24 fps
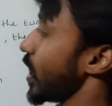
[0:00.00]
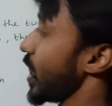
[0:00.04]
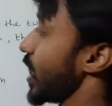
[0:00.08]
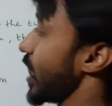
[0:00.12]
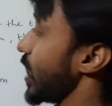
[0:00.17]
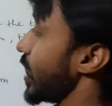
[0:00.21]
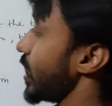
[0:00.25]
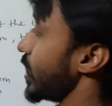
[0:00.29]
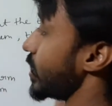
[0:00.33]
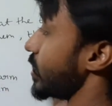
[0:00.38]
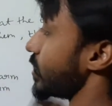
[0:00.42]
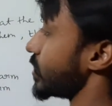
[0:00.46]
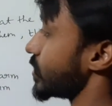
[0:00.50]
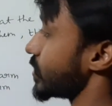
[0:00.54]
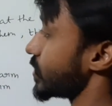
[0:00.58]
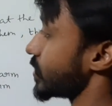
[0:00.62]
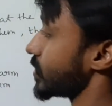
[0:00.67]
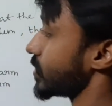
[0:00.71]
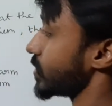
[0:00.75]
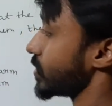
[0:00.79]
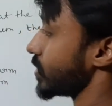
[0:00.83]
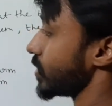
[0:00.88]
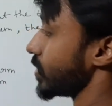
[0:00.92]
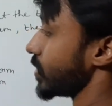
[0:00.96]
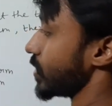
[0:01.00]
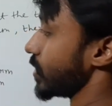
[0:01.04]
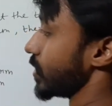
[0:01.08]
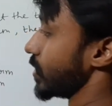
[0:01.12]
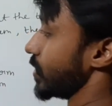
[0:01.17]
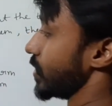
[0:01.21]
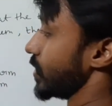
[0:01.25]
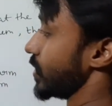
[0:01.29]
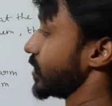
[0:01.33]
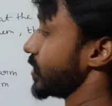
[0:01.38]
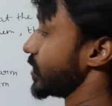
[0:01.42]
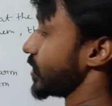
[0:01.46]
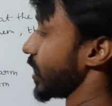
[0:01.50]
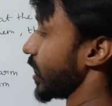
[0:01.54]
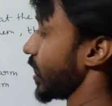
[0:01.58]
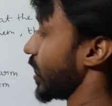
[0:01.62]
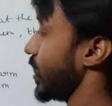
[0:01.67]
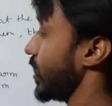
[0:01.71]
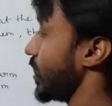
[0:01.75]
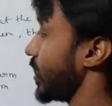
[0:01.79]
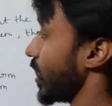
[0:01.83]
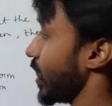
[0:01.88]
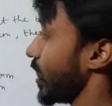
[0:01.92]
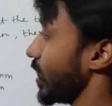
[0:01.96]
ends, this
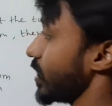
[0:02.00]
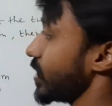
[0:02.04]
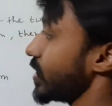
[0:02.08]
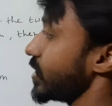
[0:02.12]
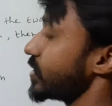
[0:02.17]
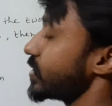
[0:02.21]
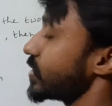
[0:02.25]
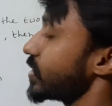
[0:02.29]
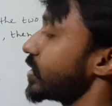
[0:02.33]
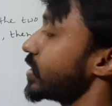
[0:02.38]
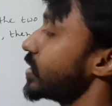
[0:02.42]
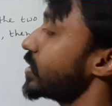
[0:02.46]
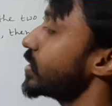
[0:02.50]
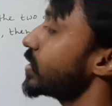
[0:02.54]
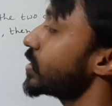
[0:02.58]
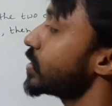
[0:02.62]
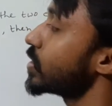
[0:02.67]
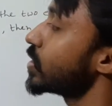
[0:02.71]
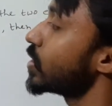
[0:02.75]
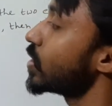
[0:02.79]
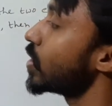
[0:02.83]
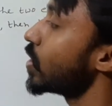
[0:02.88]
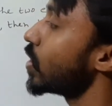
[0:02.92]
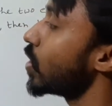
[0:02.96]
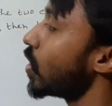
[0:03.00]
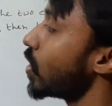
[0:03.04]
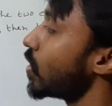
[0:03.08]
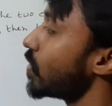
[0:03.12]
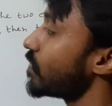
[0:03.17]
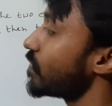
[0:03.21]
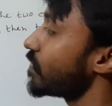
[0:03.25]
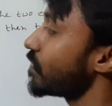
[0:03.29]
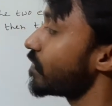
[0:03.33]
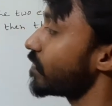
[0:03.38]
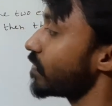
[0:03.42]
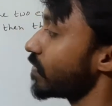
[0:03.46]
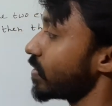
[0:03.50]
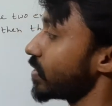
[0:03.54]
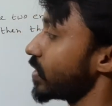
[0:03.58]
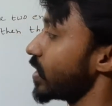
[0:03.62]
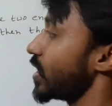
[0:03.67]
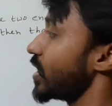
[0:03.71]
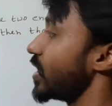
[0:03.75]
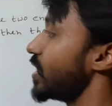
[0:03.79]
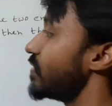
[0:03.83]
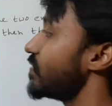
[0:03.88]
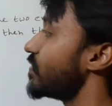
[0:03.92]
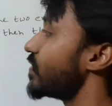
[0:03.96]
end and this end of the
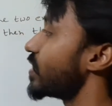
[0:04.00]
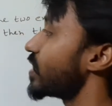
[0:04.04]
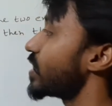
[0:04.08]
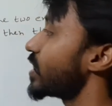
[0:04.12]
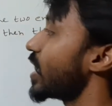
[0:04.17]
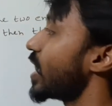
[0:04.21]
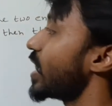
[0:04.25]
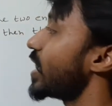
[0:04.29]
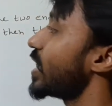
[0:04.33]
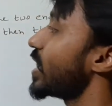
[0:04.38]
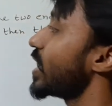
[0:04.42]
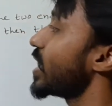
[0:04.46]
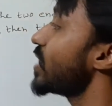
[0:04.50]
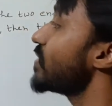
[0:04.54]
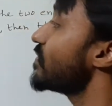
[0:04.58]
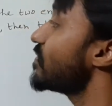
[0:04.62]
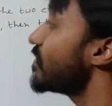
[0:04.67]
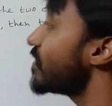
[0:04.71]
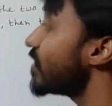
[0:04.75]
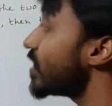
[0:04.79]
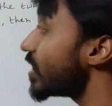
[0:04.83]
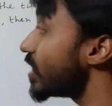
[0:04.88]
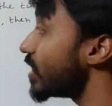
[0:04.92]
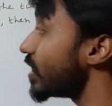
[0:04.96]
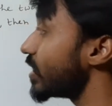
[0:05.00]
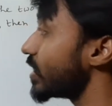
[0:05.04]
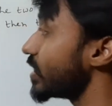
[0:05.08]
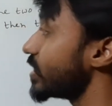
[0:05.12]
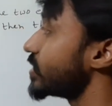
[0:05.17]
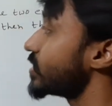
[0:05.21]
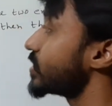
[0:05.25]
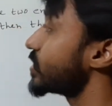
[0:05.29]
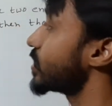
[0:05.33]
lever, and effort is